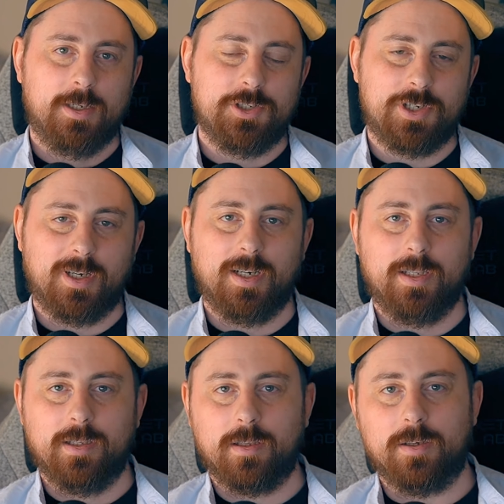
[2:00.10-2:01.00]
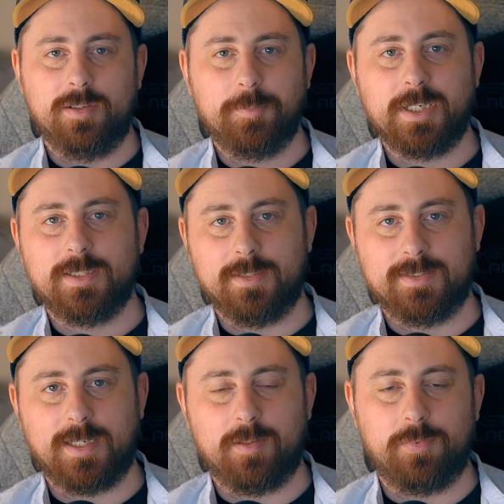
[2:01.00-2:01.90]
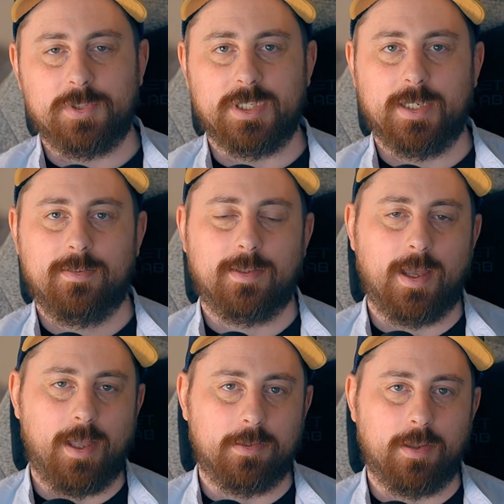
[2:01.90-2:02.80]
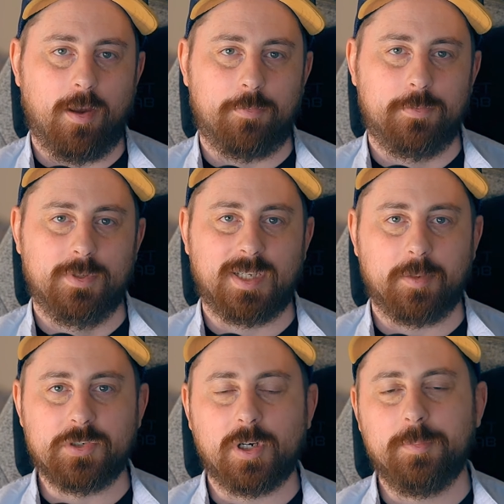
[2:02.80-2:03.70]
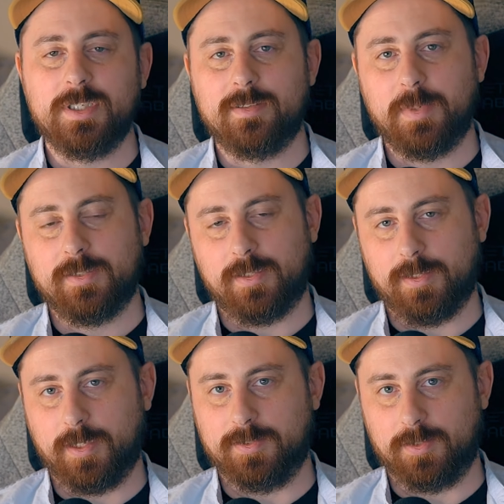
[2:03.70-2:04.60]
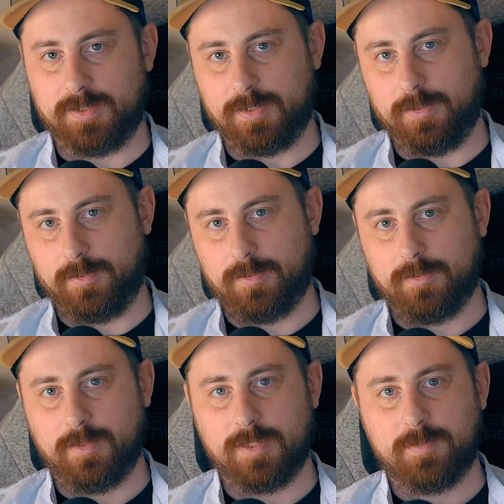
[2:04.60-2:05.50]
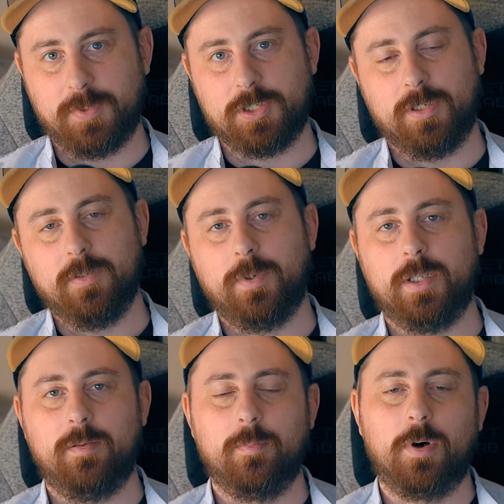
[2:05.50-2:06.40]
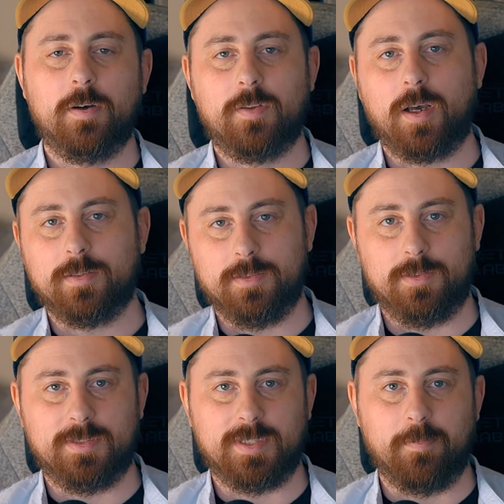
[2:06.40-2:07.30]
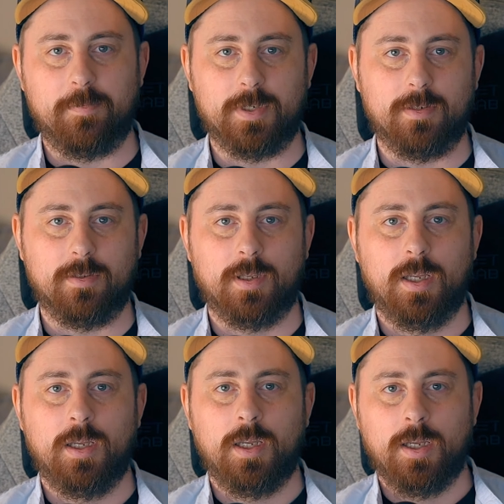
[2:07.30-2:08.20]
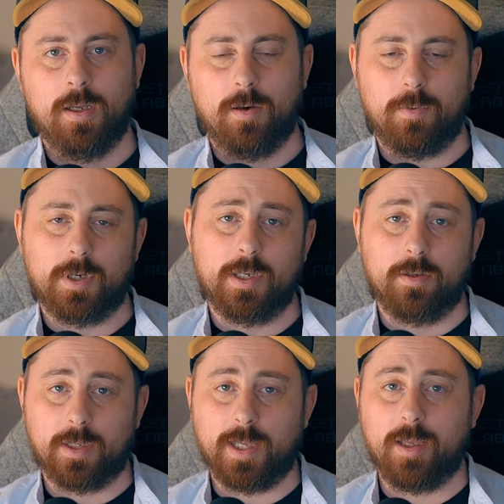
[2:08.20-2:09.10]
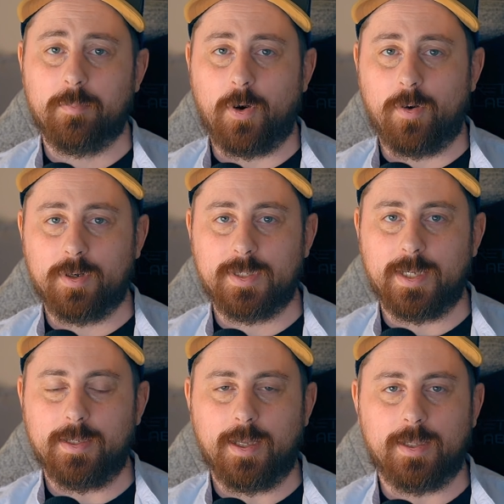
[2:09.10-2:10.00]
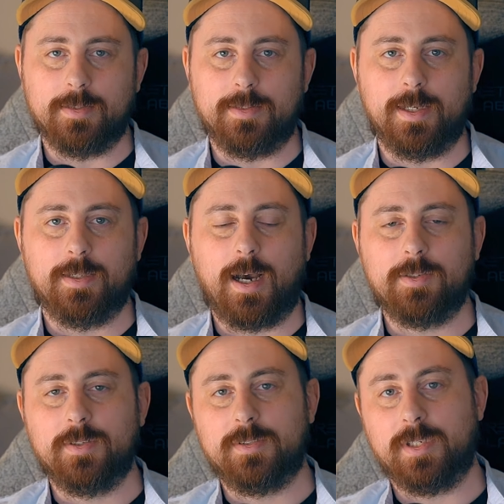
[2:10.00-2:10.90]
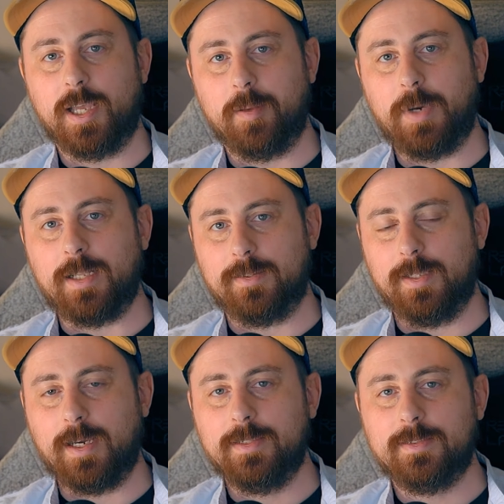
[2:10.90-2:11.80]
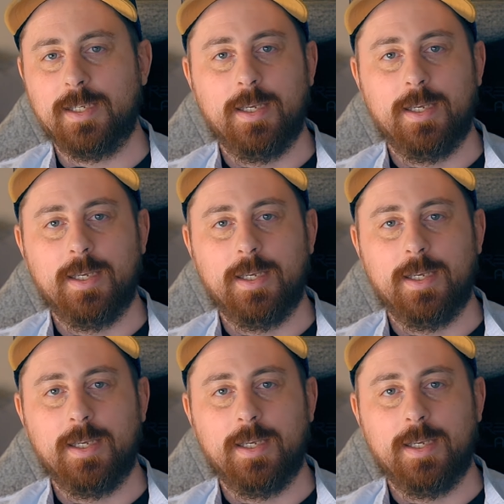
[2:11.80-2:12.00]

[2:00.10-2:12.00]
juggling a demanding side project and a full-time job is mentally exhausting, especially when both are in the same field. Working on a game all day and then another game at night,